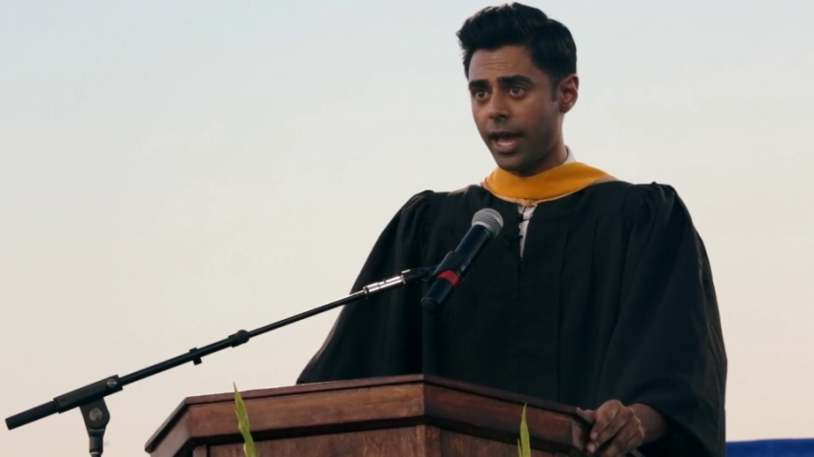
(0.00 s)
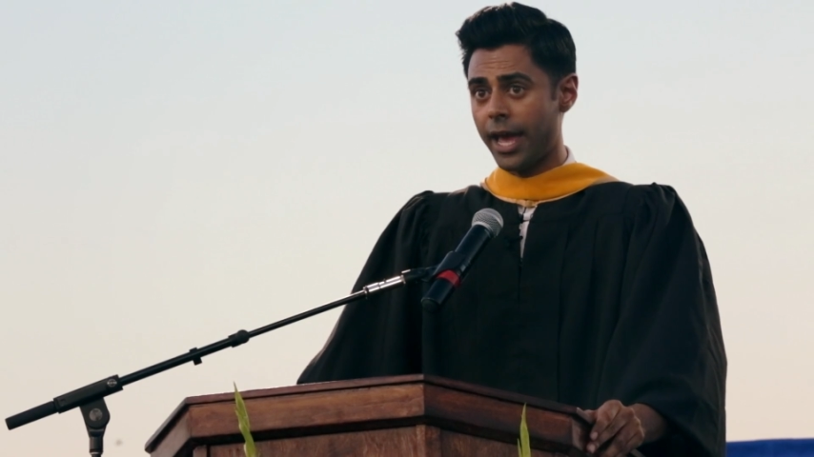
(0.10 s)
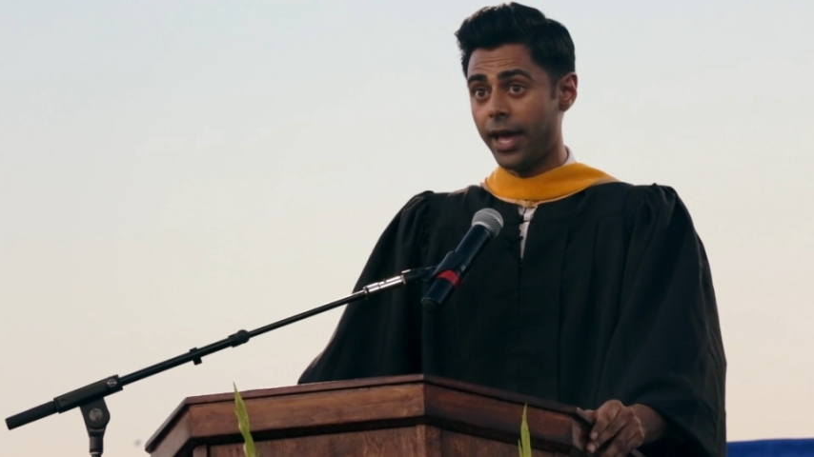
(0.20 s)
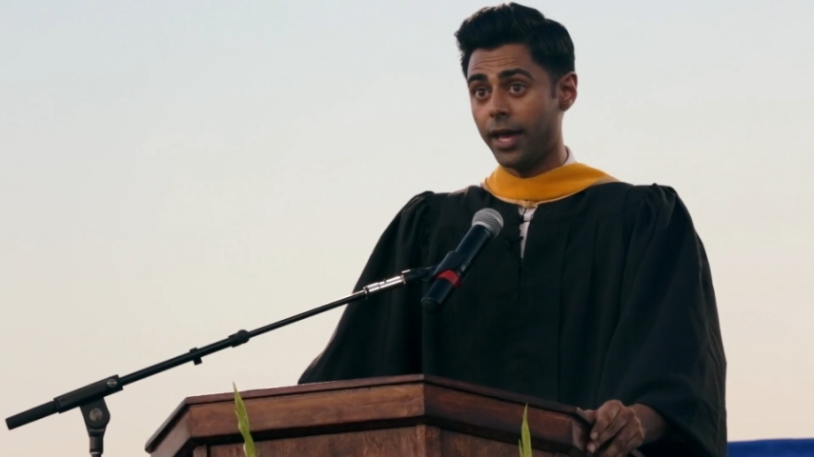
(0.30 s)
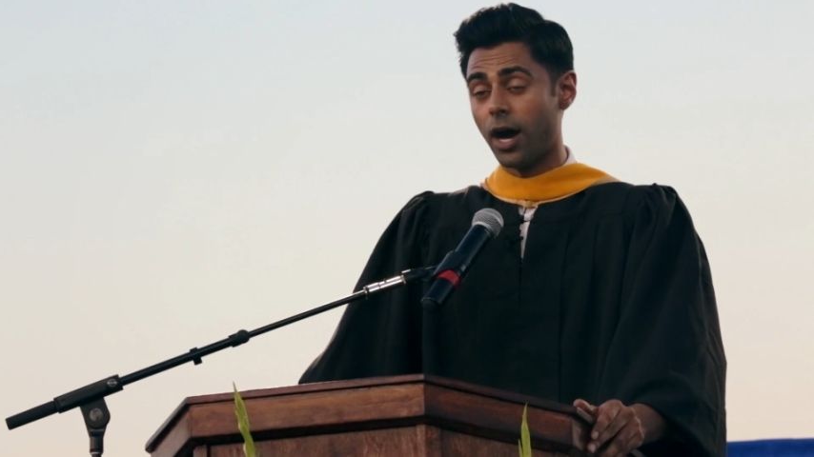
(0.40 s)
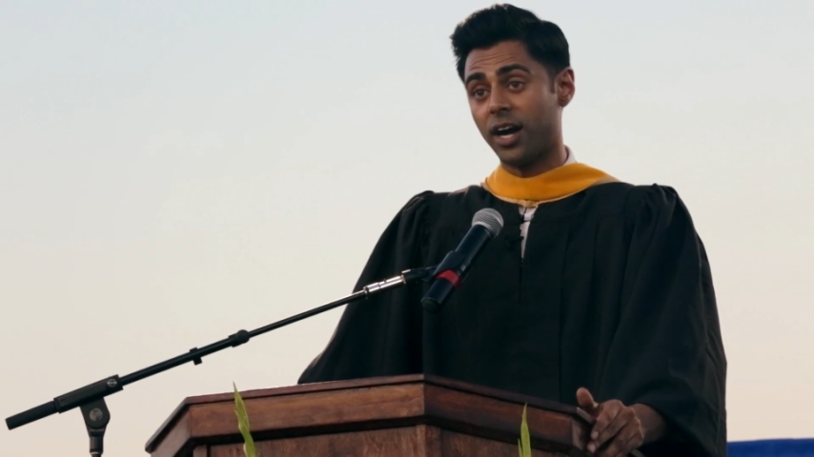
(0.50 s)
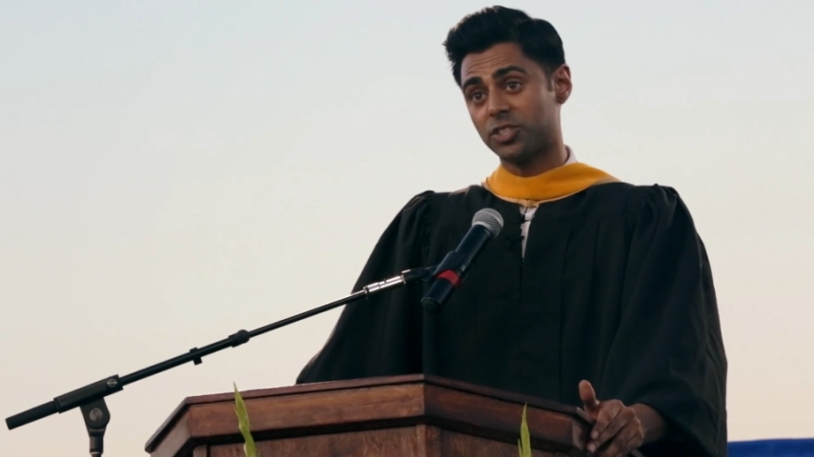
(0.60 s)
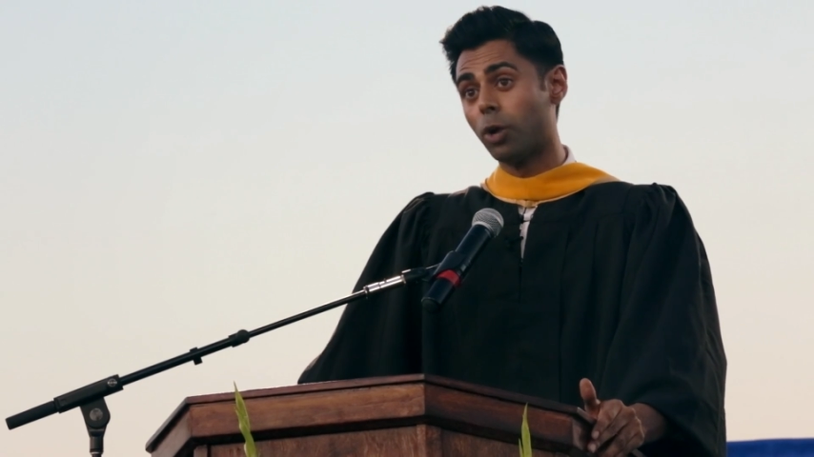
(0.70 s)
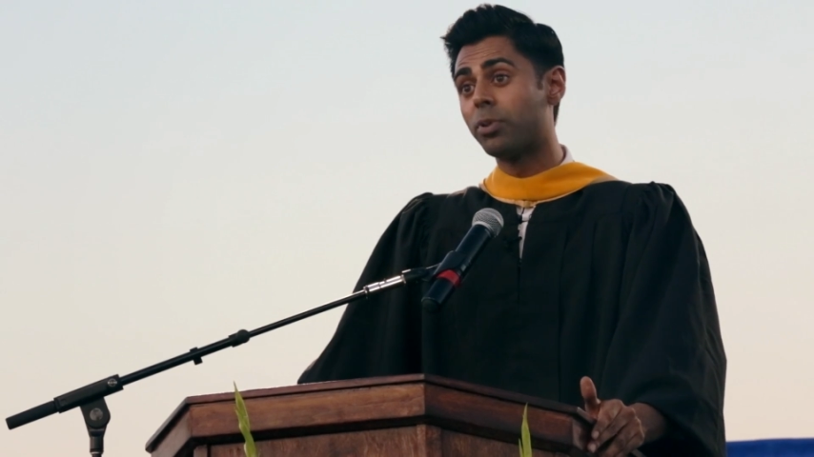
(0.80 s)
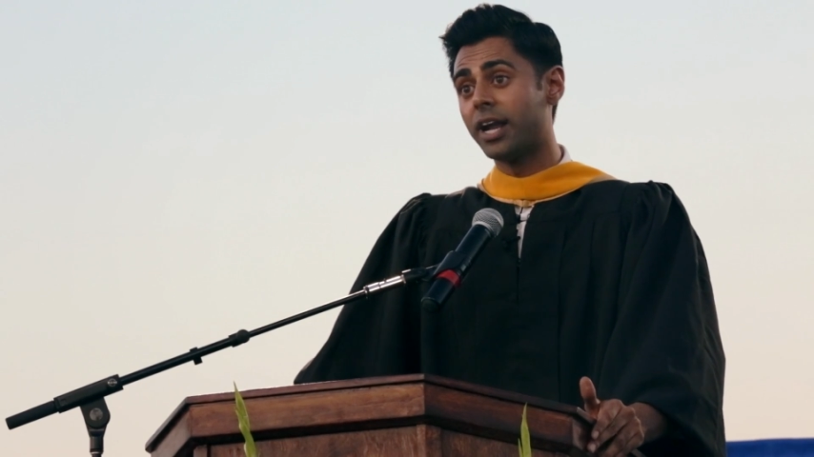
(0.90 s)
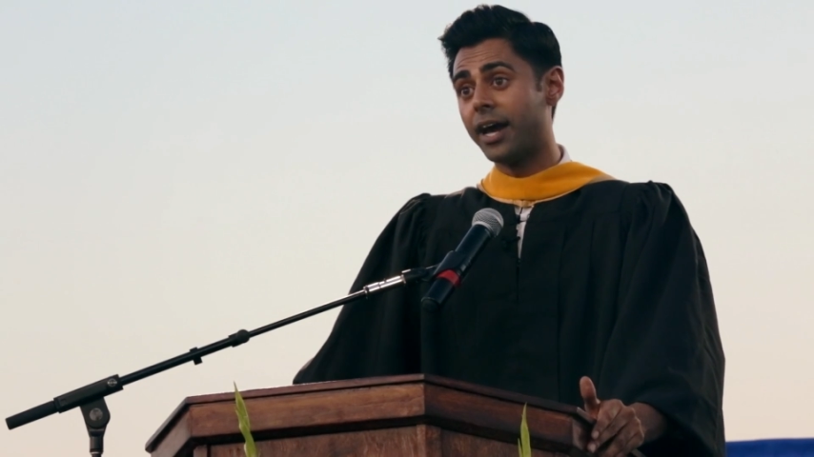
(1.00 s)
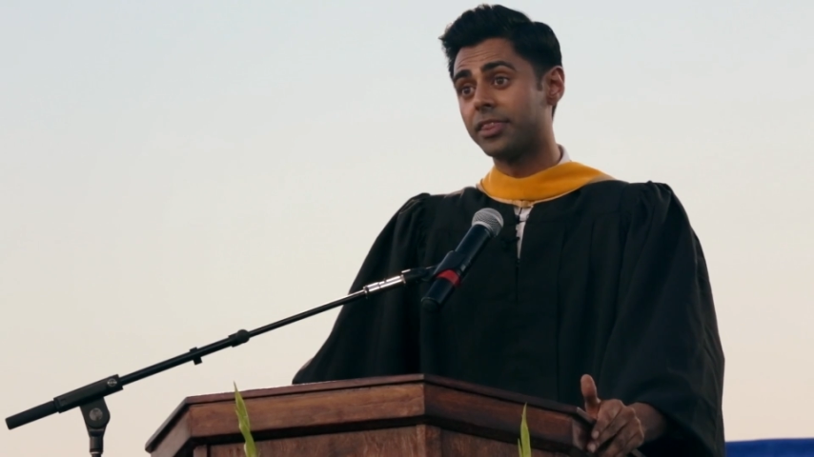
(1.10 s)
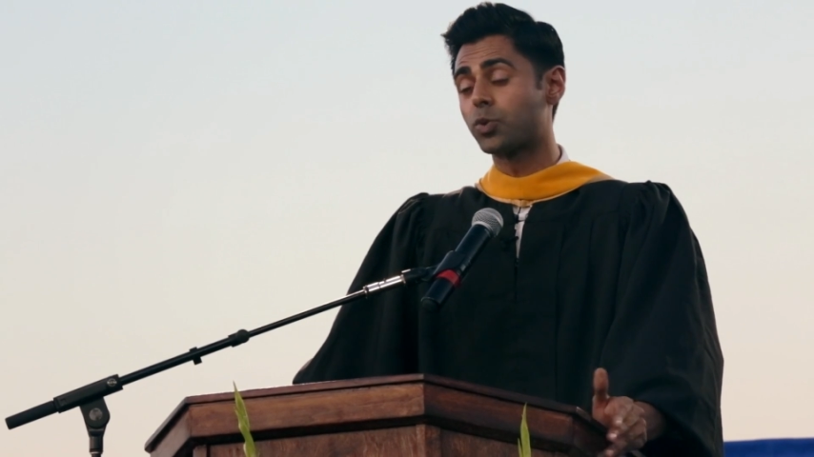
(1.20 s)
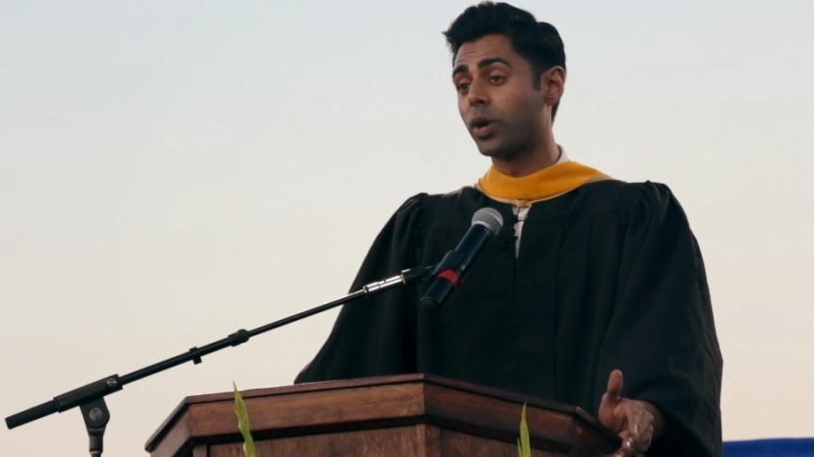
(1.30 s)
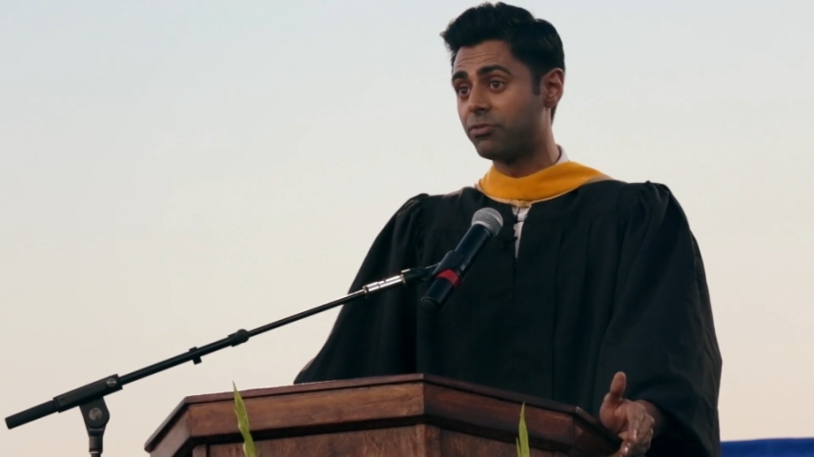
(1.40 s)
And October
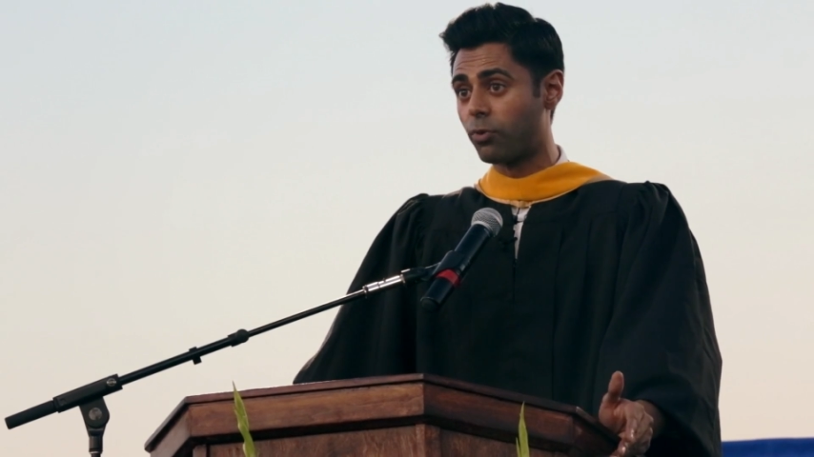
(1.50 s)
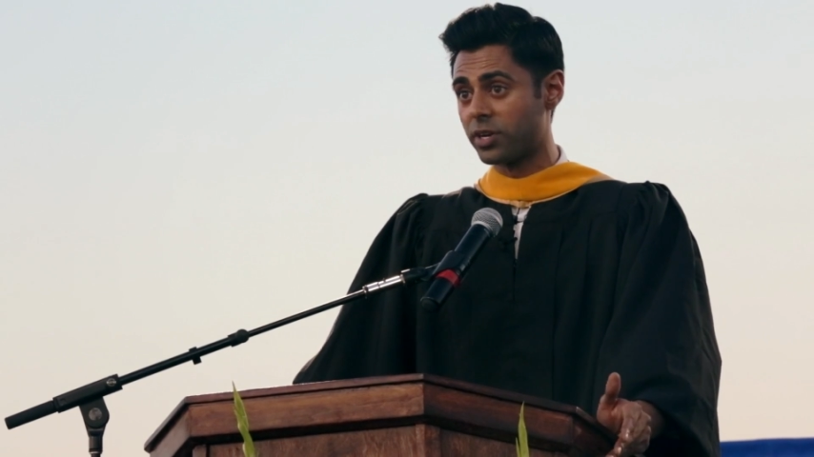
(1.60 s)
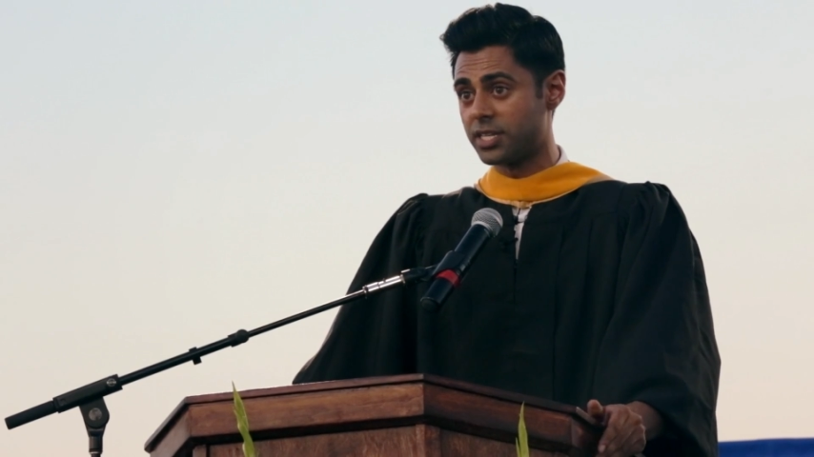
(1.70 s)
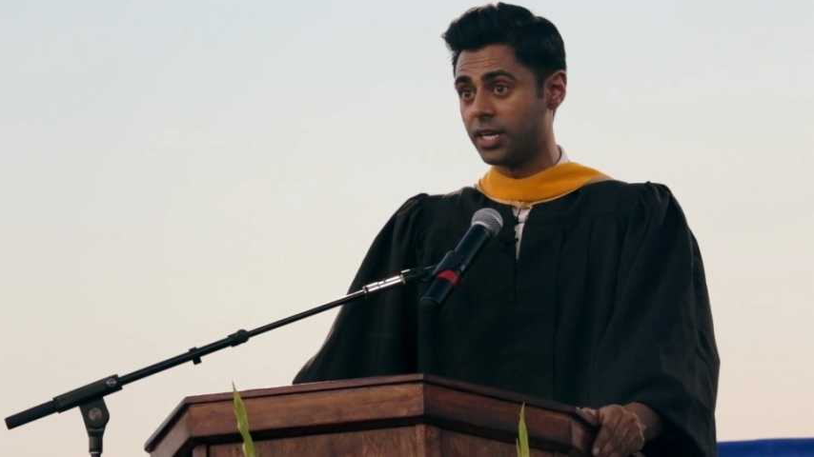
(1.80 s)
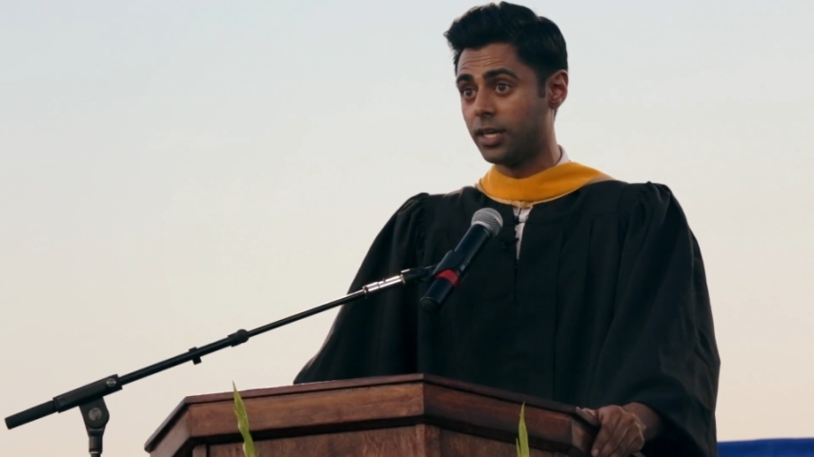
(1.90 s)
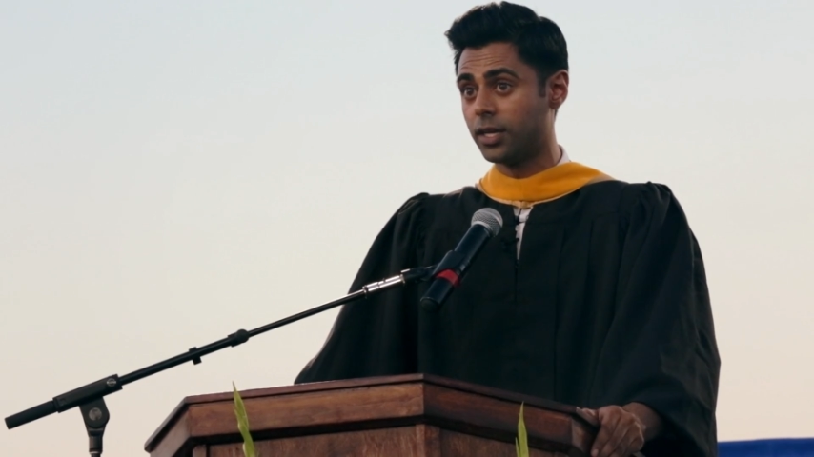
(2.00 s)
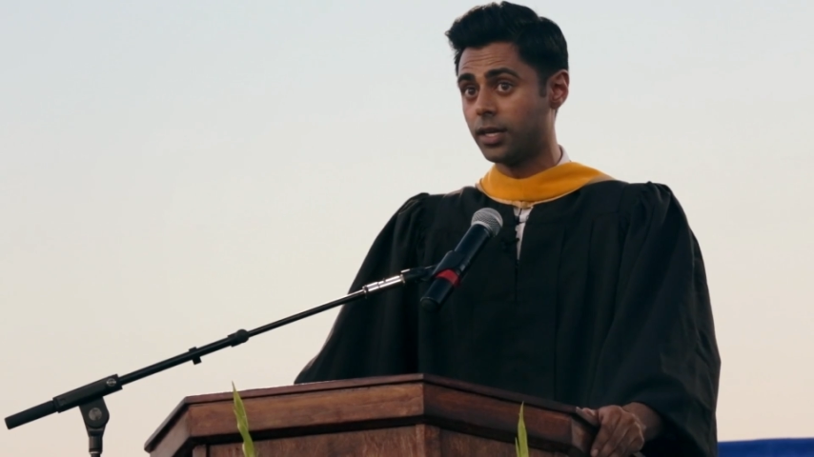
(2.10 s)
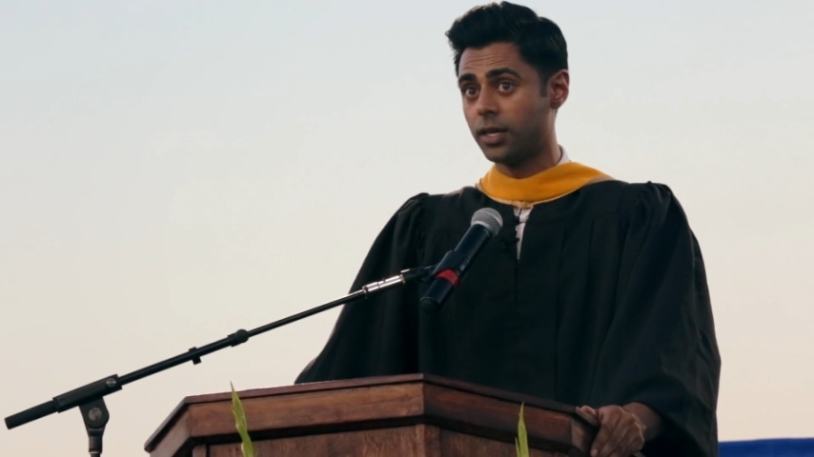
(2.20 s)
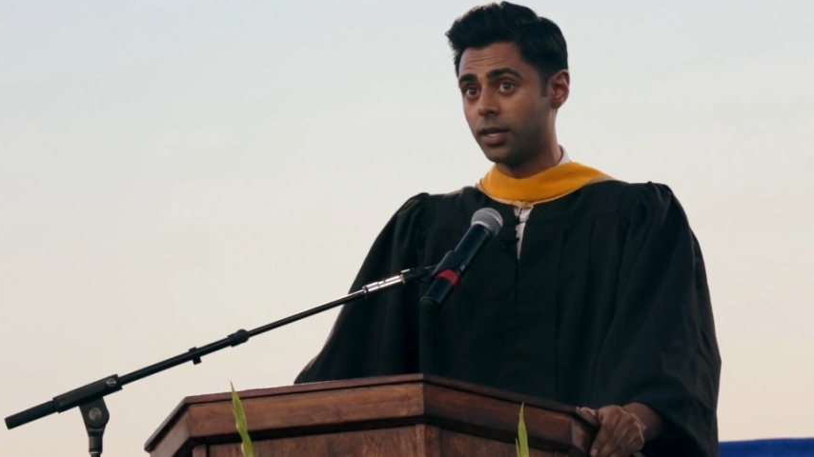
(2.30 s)
9th, 2014,